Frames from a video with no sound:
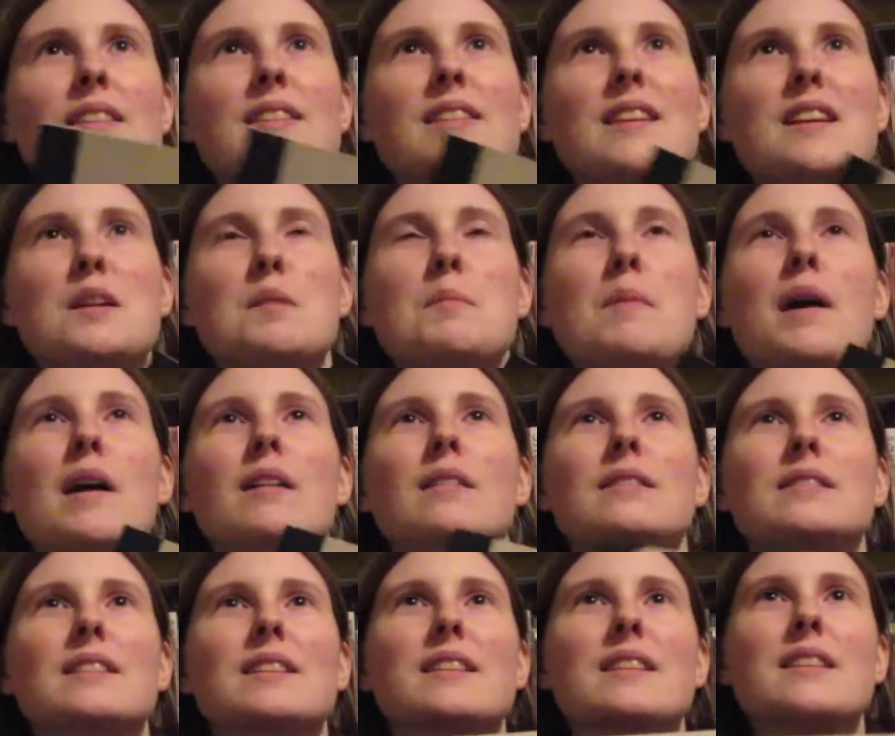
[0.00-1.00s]
thing
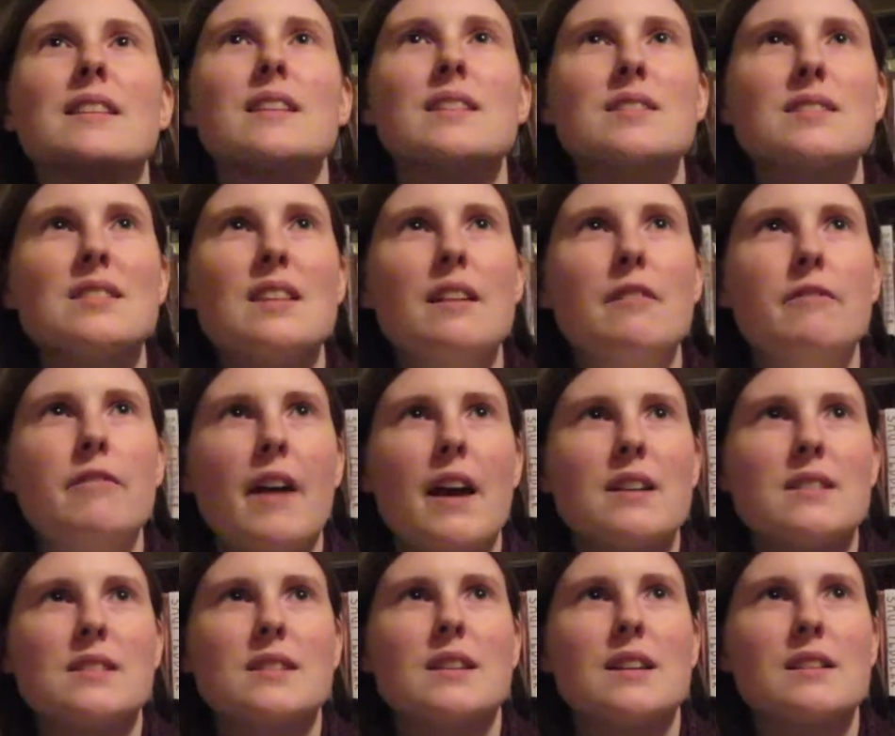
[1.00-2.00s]
about this that
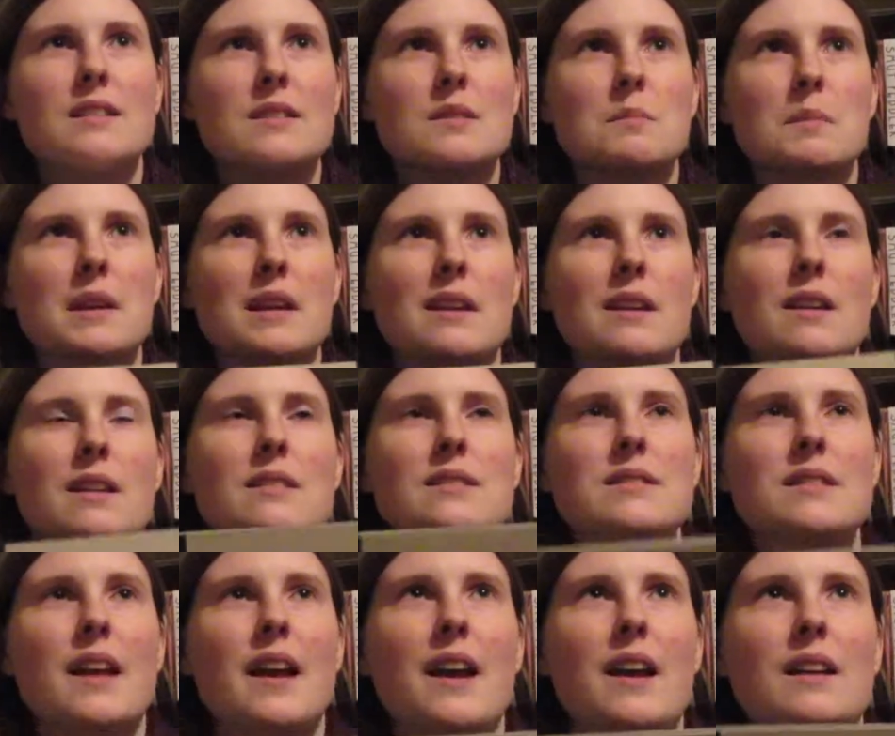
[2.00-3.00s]
fascinates me
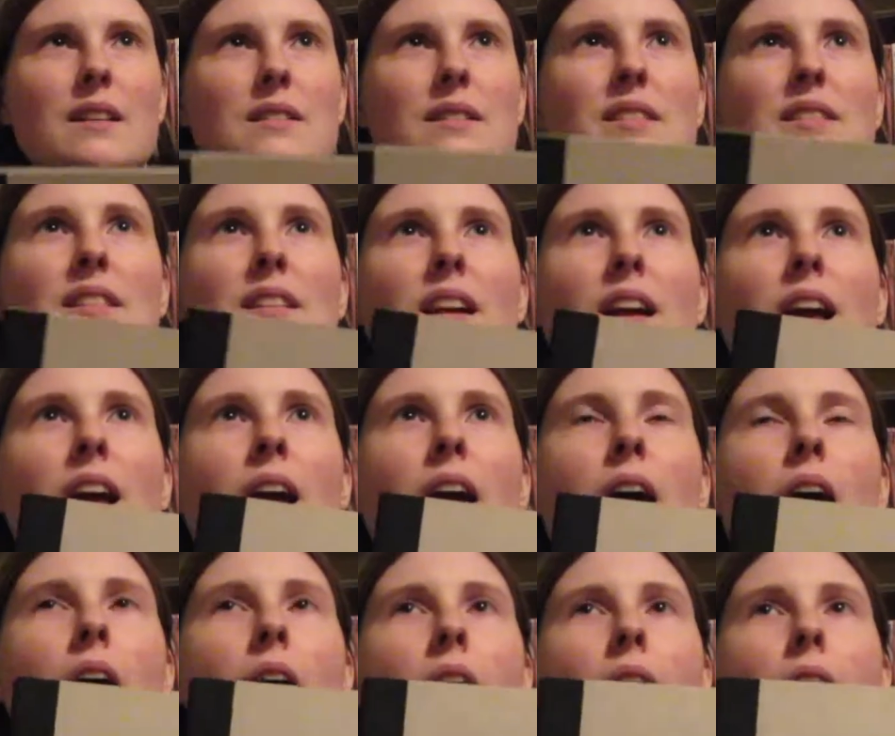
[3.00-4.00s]
is that
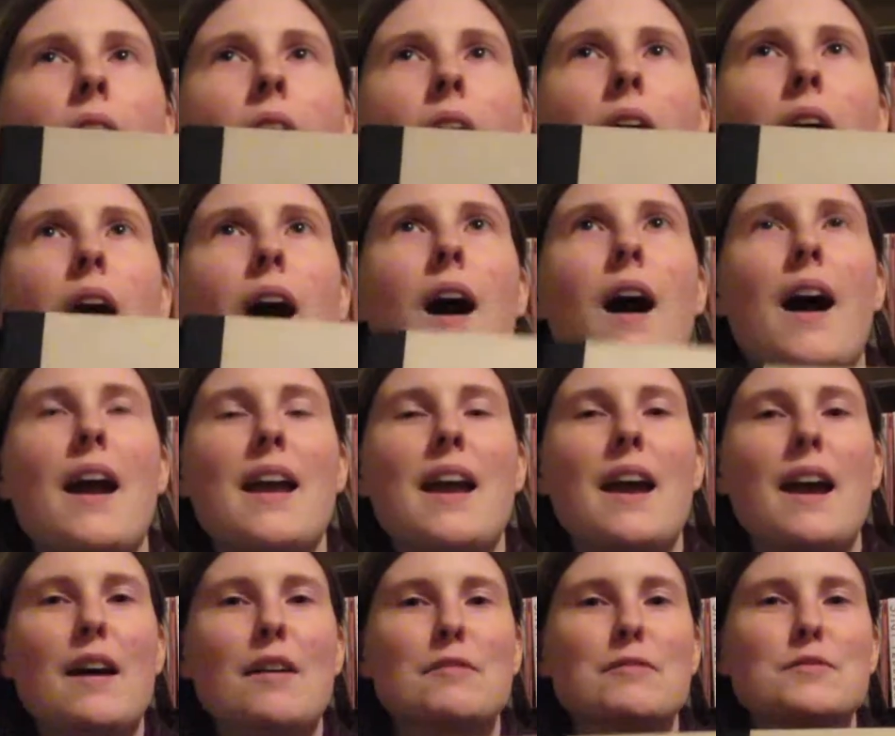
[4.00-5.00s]
I
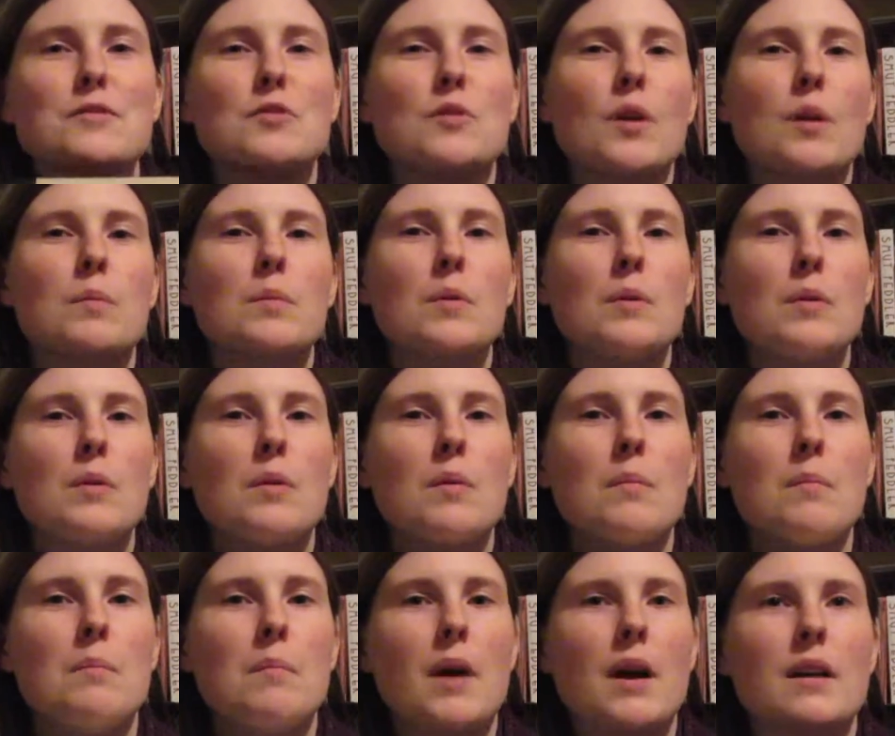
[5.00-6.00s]
have trouble
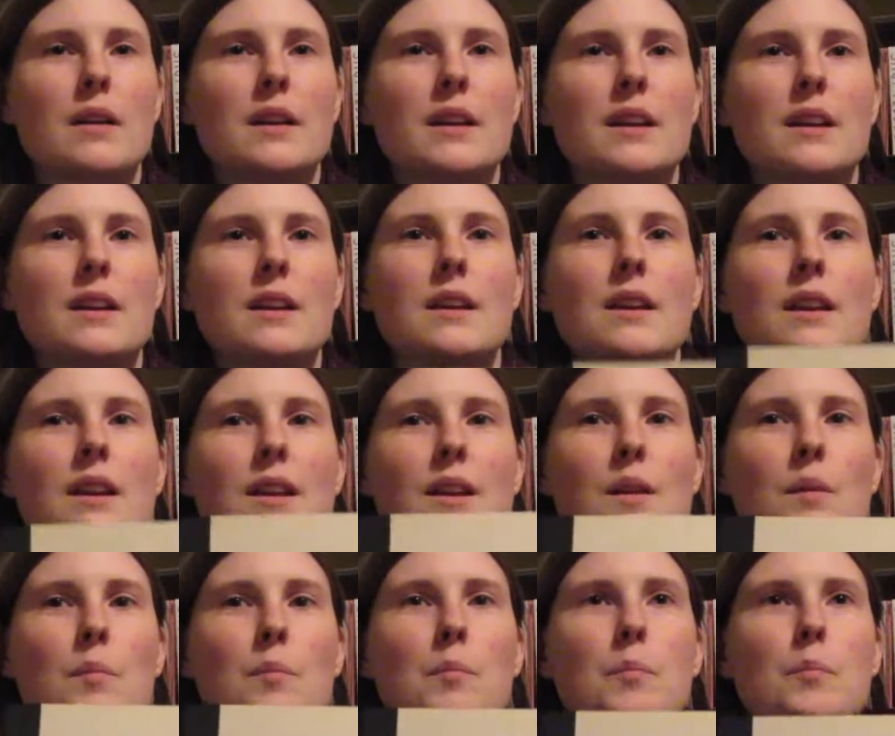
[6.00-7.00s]
marking
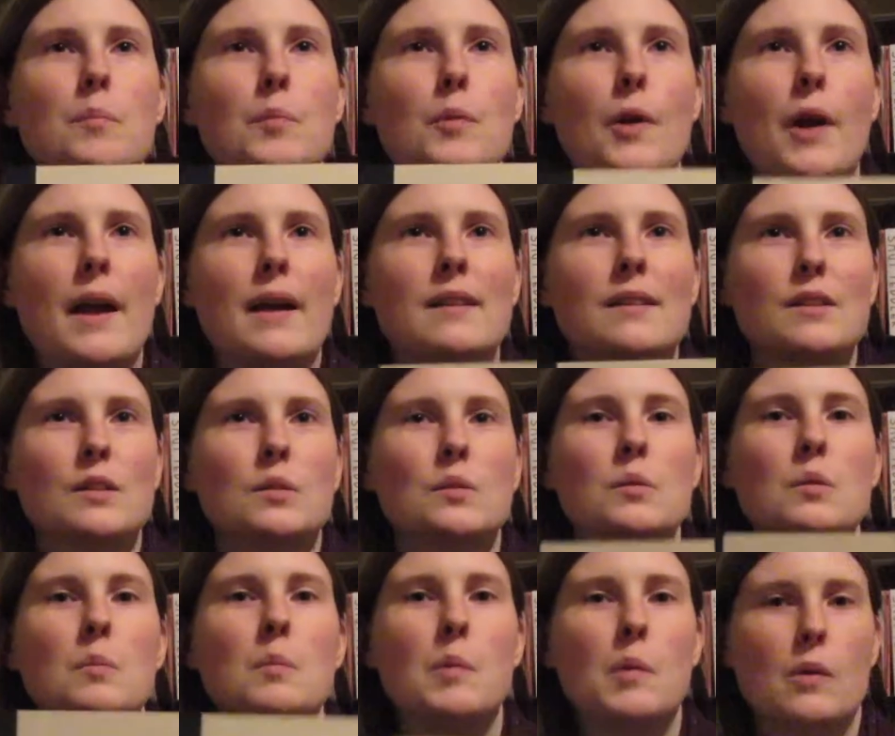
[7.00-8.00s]
in a brand
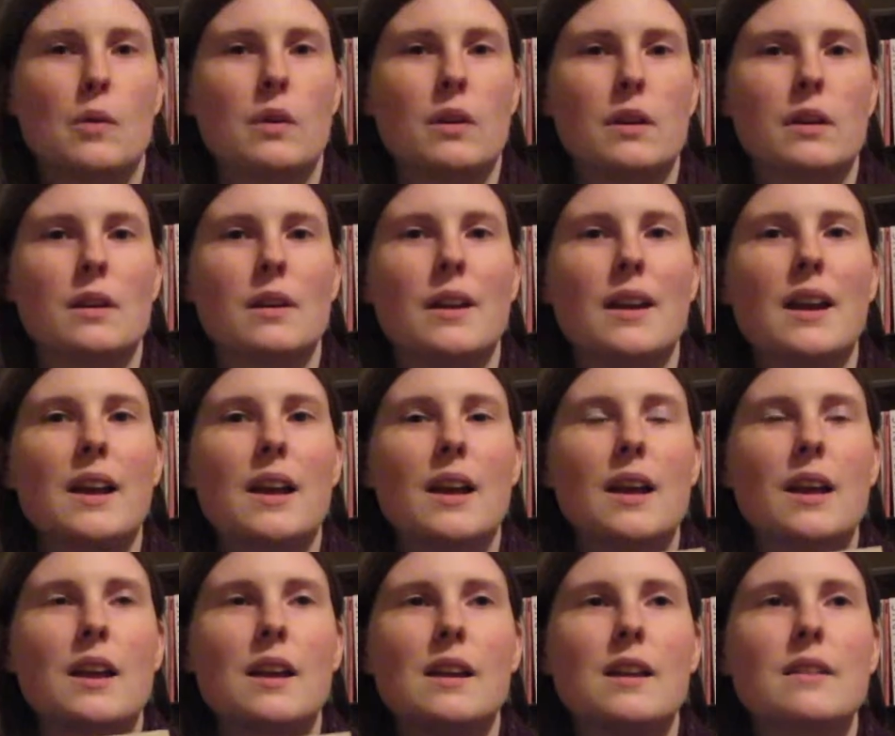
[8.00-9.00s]
new book,
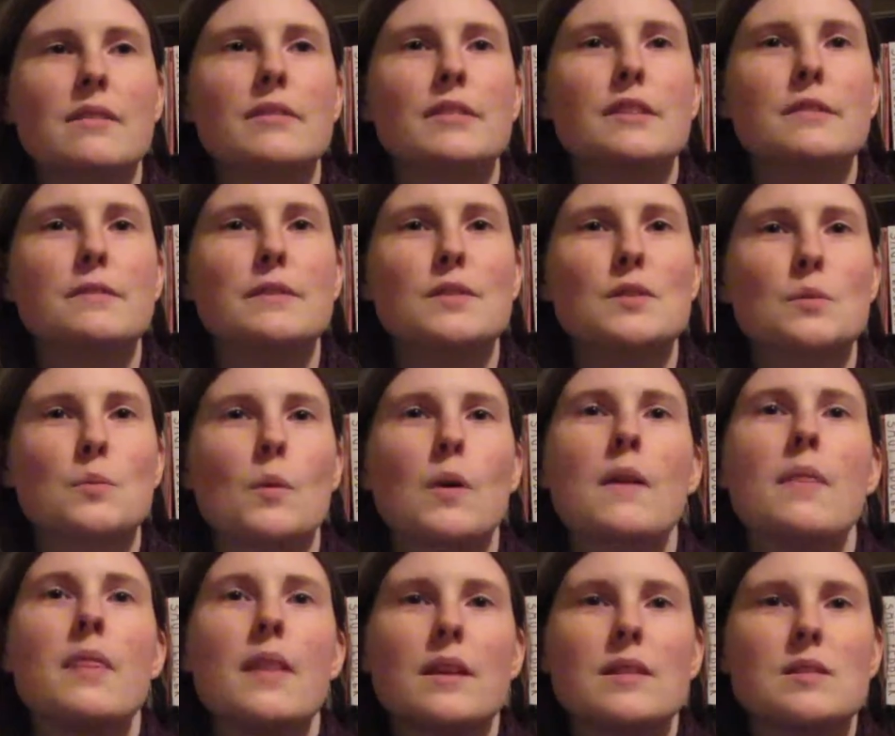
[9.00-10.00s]
even if it's
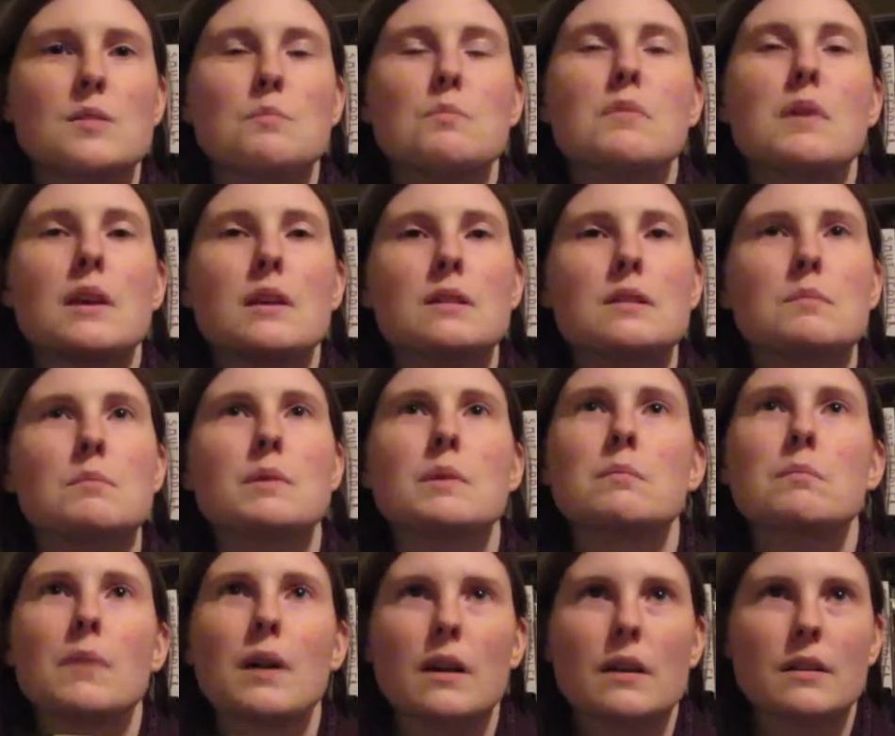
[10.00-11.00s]
one that's made to be
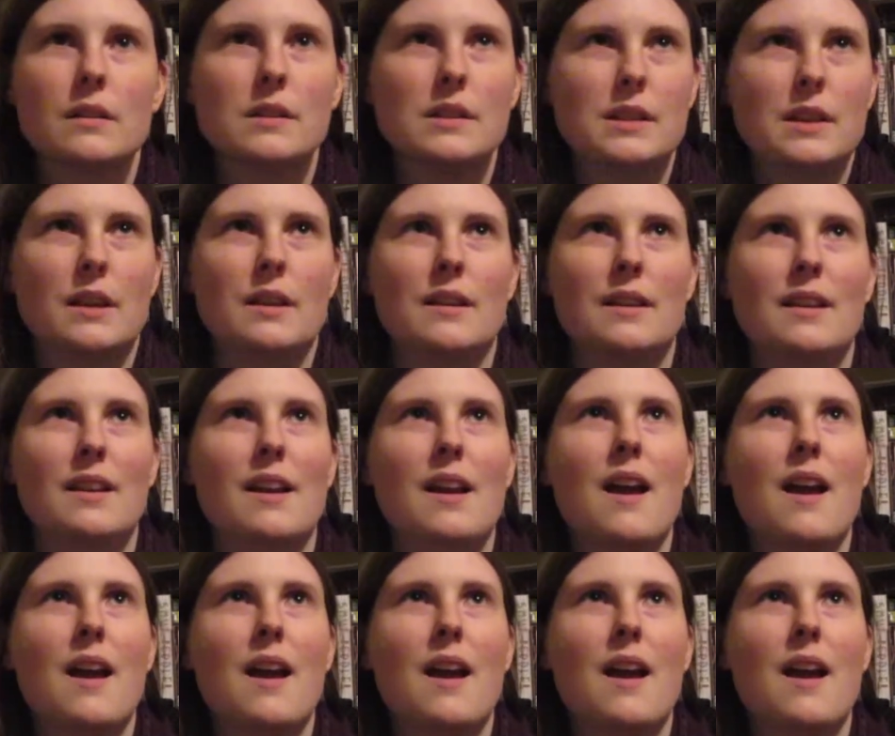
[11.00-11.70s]
marked in.